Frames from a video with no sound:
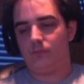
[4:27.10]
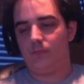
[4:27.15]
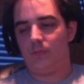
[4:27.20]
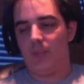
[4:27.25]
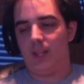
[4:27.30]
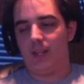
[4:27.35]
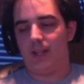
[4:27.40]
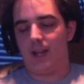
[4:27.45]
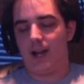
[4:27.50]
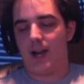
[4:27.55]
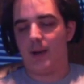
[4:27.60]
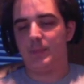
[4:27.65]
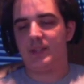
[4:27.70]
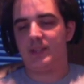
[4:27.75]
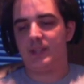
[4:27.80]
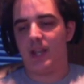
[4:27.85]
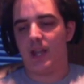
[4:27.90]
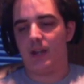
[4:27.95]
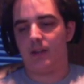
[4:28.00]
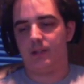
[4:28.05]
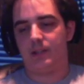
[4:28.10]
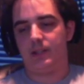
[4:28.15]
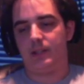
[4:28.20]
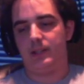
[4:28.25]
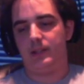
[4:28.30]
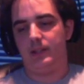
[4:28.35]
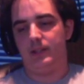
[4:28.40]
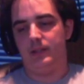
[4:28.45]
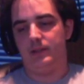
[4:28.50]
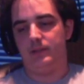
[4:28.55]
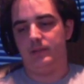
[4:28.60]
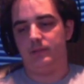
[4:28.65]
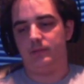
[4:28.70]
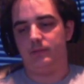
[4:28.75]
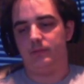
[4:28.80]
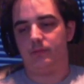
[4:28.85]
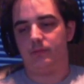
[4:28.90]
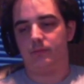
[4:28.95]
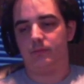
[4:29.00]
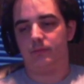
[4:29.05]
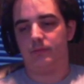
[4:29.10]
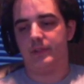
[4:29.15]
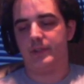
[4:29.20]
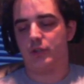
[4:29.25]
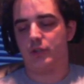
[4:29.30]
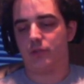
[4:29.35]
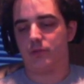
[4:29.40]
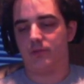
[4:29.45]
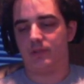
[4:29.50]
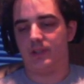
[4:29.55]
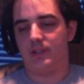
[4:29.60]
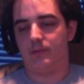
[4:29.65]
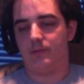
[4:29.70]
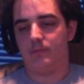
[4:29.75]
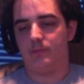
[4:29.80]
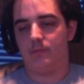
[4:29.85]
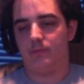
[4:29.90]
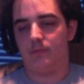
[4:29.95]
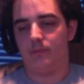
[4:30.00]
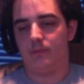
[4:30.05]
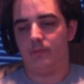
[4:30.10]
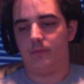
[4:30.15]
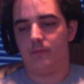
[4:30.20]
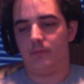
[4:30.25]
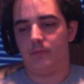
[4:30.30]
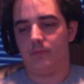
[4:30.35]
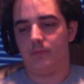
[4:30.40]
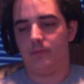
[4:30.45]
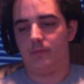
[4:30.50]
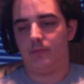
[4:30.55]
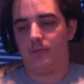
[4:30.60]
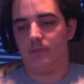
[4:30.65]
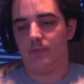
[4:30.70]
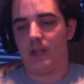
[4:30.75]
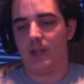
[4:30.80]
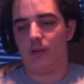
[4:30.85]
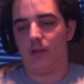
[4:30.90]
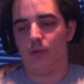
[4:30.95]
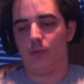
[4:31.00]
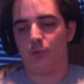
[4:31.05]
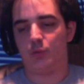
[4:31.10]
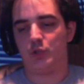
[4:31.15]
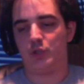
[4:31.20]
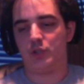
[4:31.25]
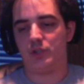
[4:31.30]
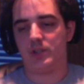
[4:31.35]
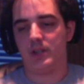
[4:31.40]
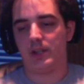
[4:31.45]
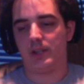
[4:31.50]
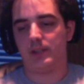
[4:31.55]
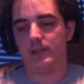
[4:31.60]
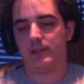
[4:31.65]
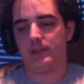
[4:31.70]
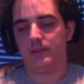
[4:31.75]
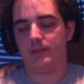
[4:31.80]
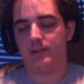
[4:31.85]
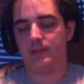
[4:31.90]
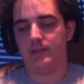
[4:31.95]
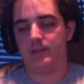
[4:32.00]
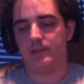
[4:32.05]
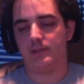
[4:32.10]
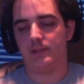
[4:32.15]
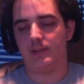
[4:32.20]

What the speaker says: commentary in Restream, that whole shtick is